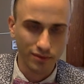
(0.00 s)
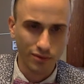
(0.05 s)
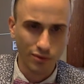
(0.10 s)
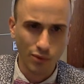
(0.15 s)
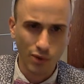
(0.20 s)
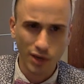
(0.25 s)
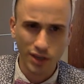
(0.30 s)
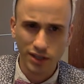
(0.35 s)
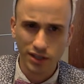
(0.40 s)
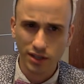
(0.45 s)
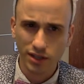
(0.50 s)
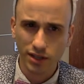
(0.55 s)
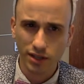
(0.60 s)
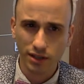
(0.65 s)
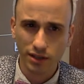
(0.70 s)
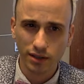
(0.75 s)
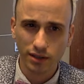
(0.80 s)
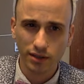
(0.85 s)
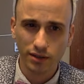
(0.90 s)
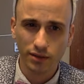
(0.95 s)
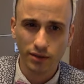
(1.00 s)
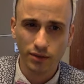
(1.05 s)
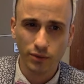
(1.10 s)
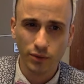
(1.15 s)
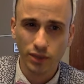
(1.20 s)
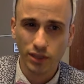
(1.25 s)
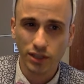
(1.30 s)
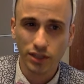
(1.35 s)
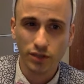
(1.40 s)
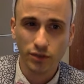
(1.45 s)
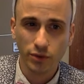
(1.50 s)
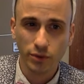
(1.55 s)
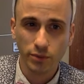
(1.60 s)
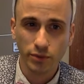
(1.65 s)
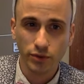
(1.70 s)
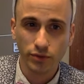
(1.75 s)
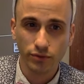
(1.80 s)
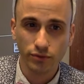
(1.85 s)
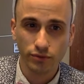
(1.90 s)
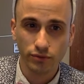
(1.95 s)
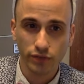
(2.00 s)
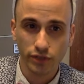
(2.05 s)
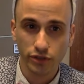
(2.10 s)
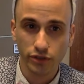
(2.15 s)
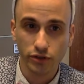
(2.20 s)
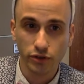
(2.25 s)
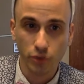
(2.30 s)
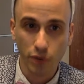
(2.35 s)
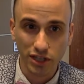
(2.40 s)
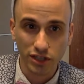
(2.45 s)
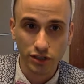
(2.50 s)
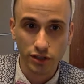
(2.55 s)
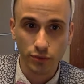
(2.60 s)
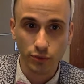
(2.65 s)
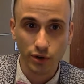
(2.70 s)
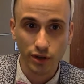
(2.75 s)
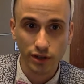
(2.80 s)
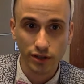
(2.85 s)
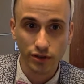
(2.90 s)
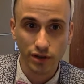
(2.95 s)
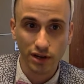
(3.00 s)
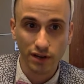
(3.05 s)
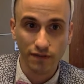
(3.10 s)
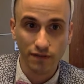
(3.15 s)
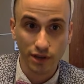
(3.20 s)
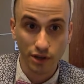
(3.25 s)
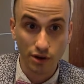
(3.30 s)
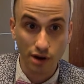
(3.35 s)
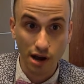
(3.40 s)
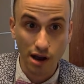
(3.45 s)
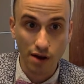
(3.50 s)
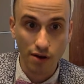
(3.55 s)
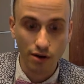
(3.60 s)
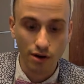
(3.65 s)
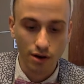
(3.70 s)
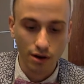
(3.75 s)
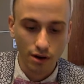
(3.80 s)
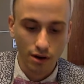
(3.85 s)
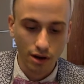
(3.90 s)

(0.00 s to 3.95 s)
what's this group's research question? What are they trying to figure out?